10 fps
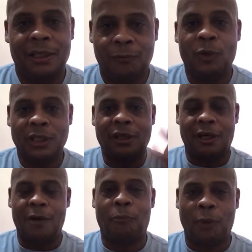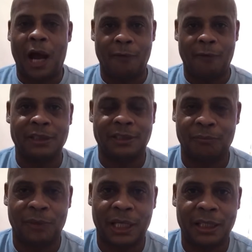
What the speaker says: Went to her province, and man,